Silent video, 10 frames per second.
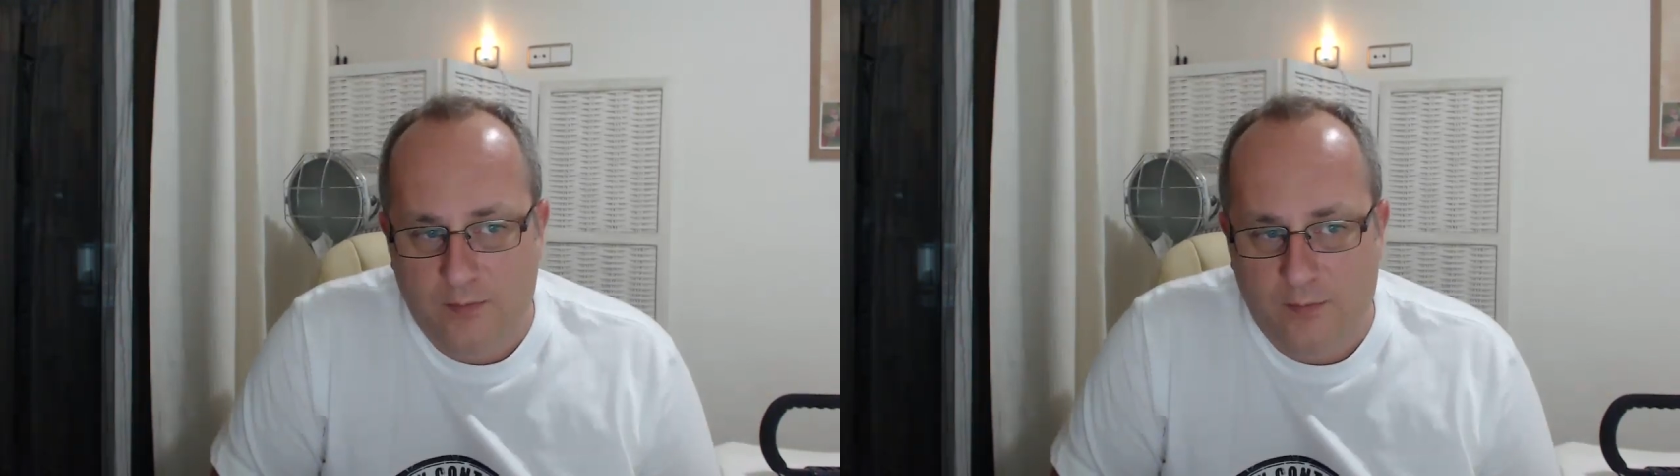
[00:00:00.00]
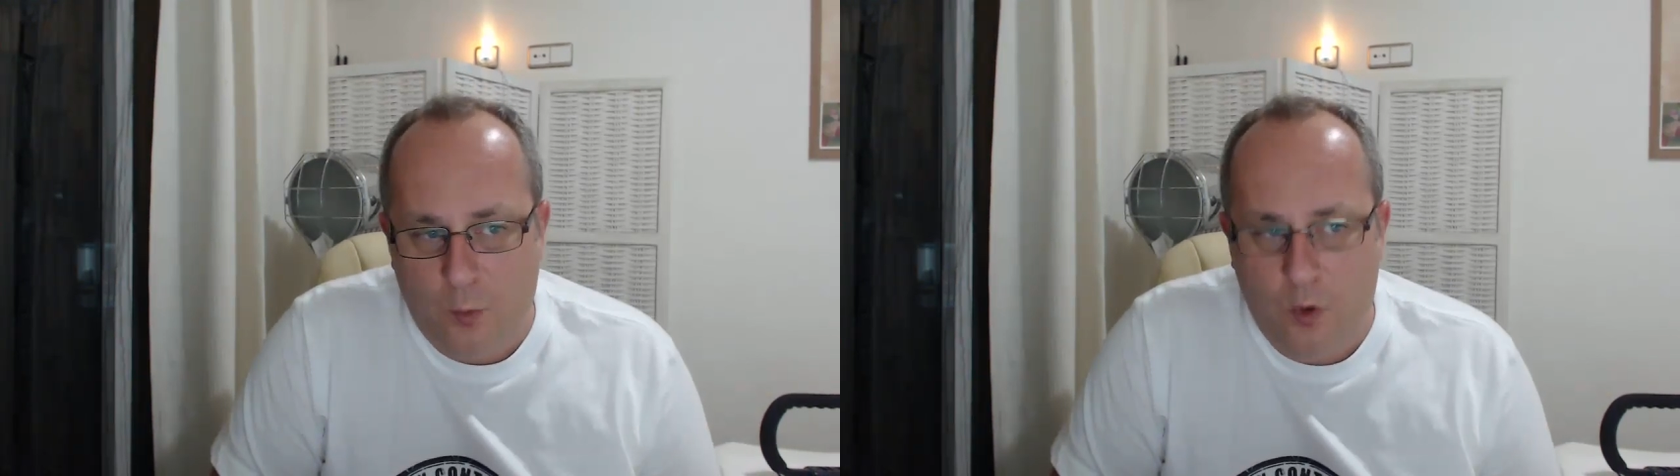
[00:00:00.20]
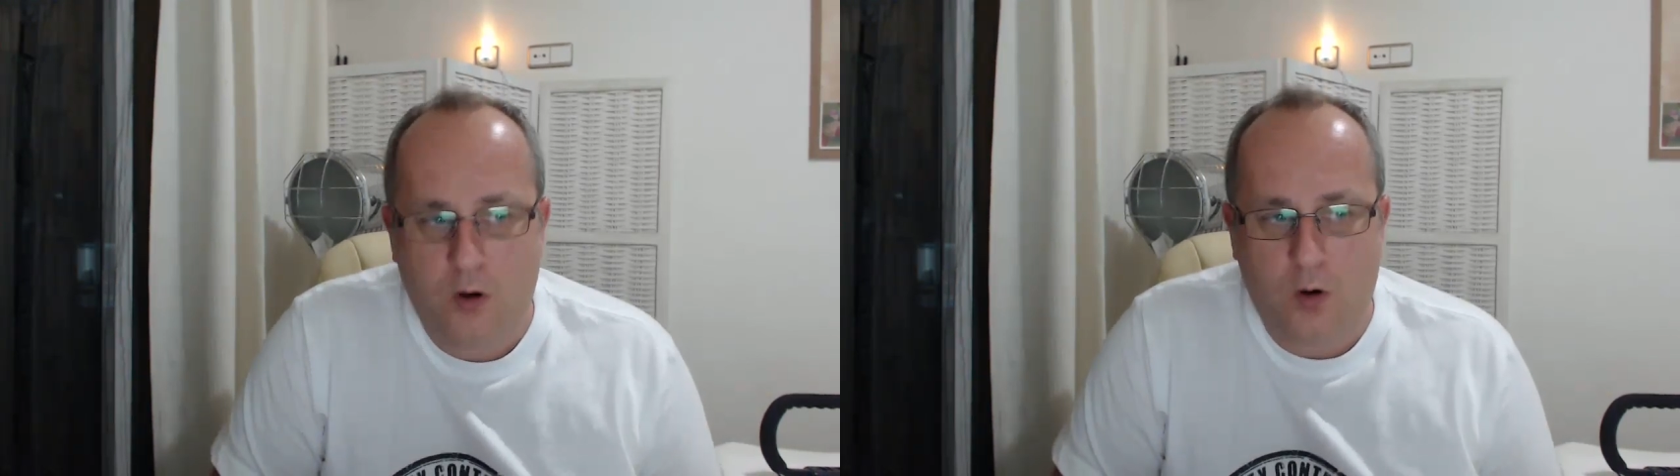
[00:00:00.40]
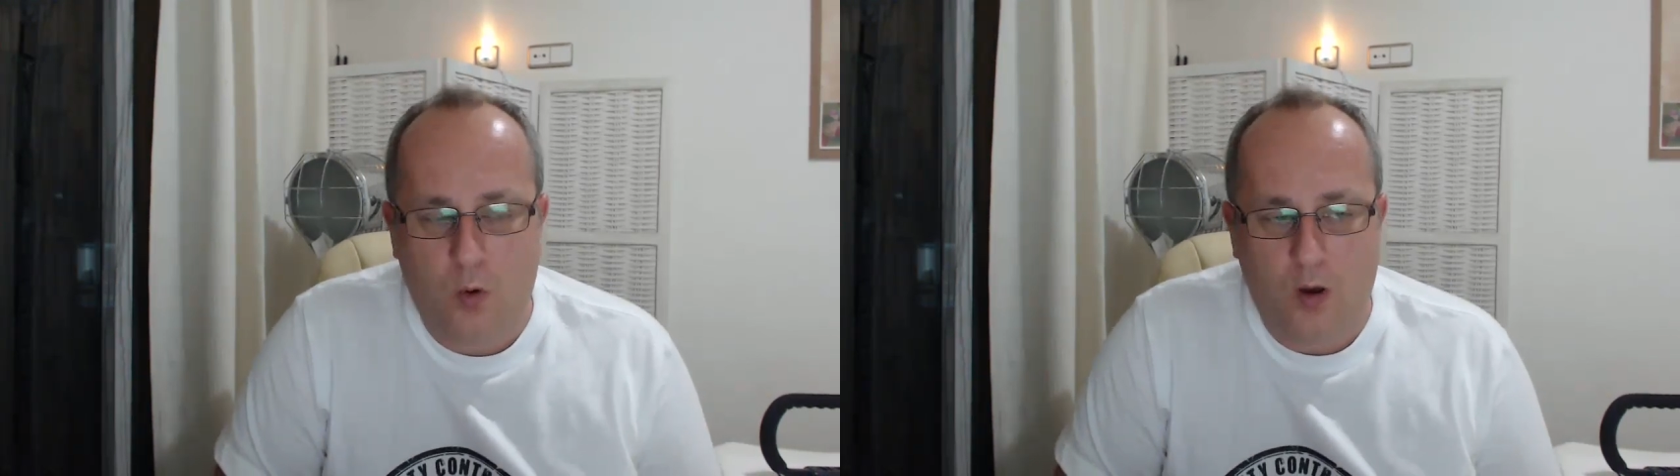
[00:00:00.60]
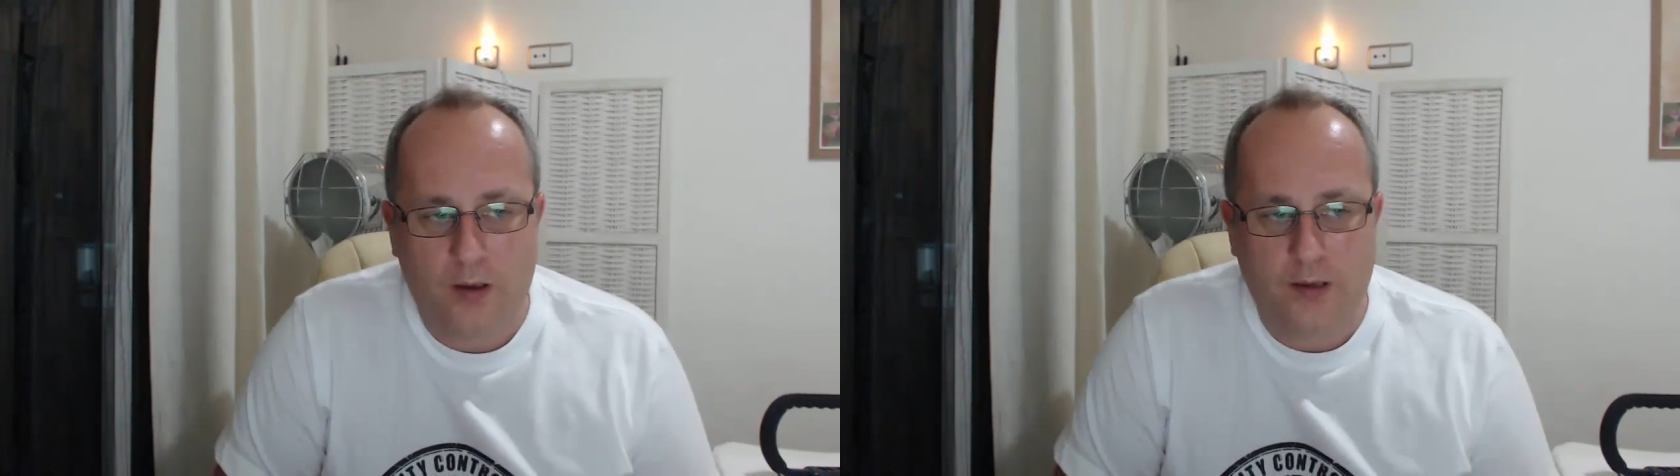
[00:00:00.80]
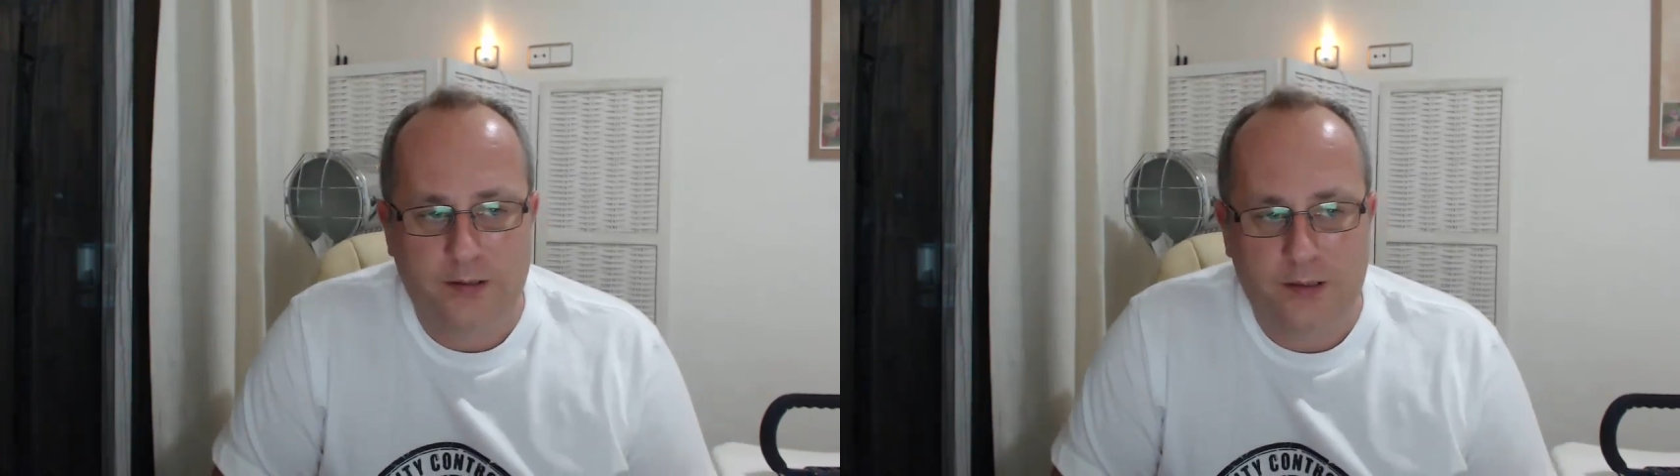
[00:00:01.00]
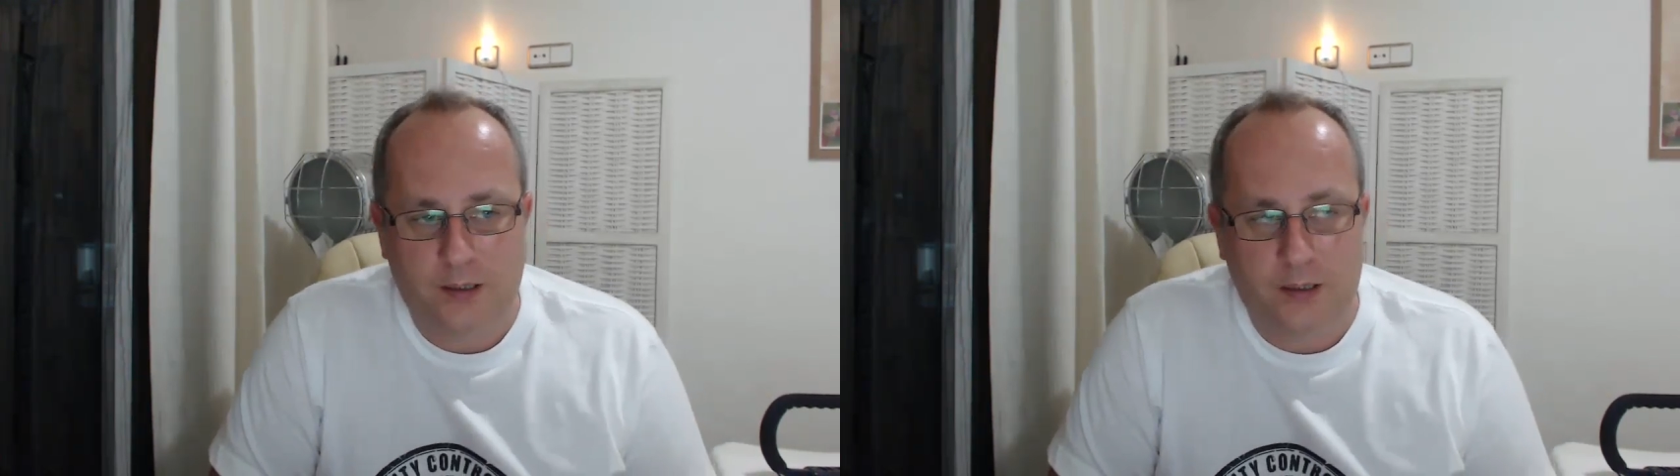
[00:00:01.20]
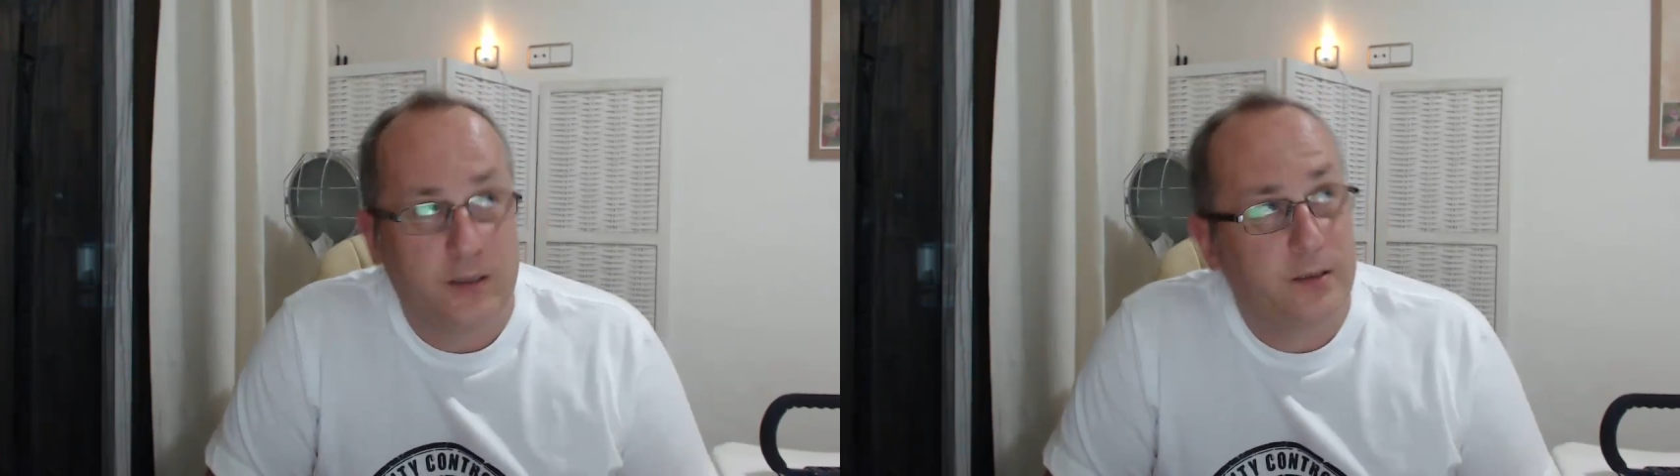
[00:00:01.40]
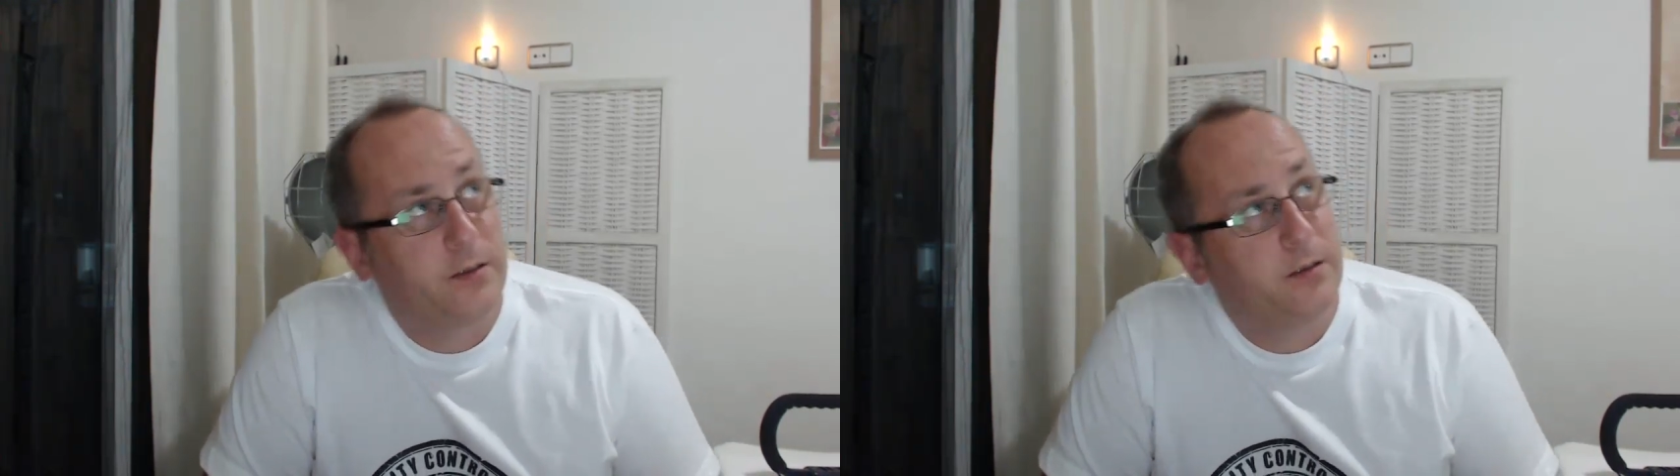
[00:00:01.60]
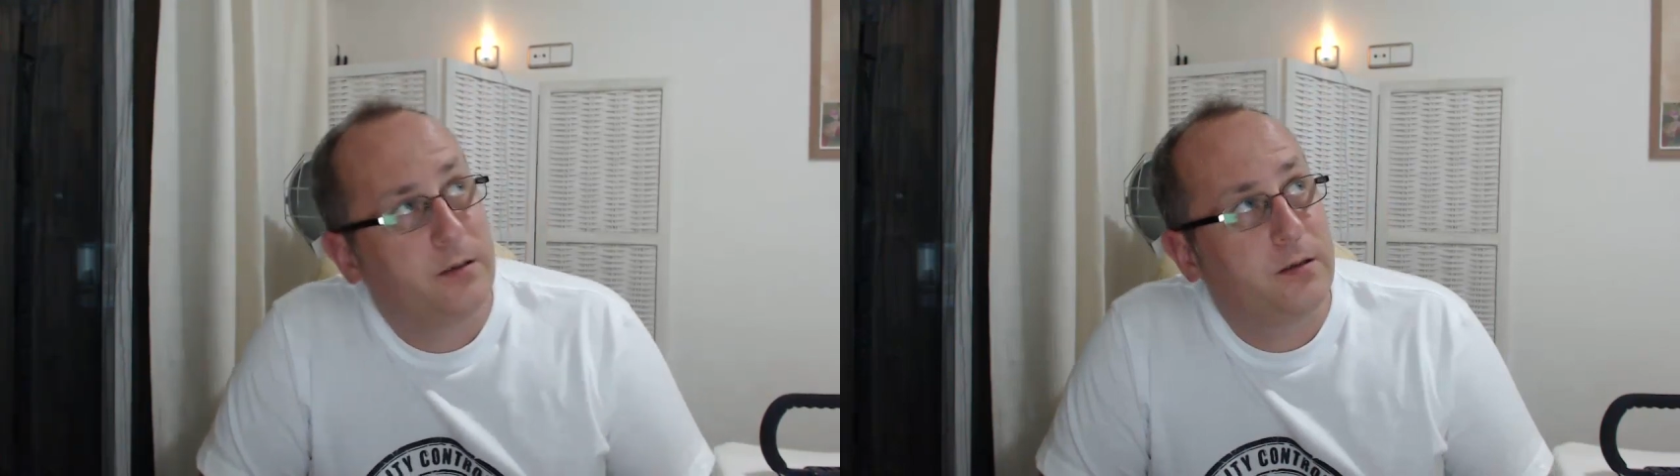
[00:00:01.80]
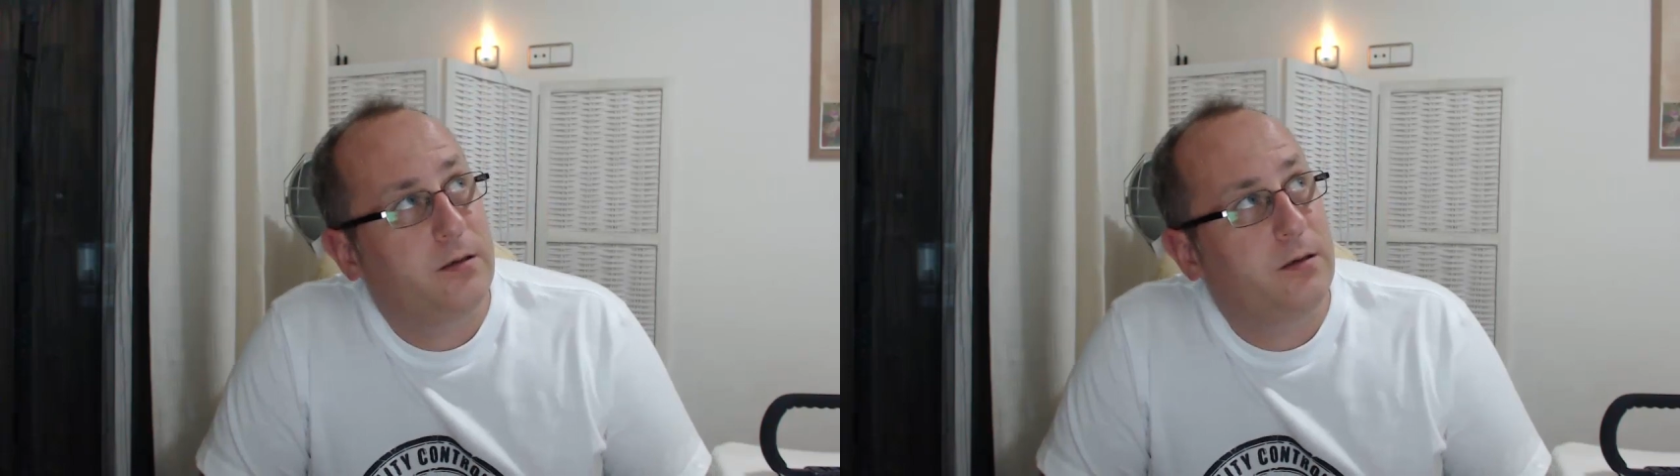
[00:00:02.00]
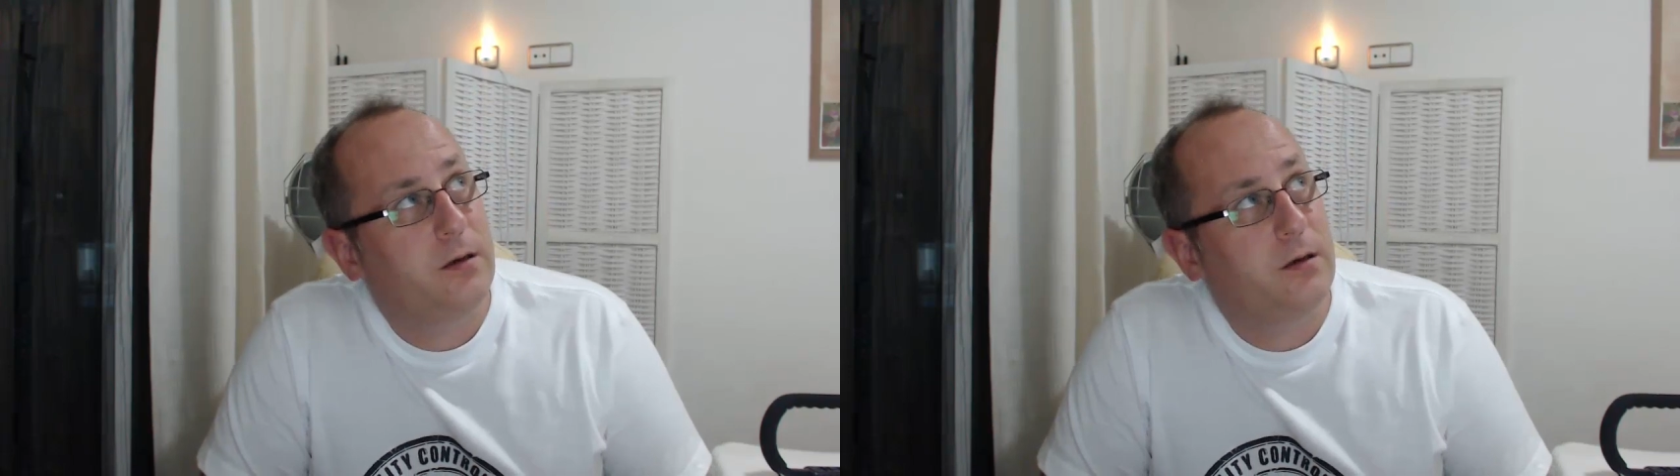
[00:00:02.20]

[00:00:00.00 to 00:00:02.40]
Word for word: work-wise, is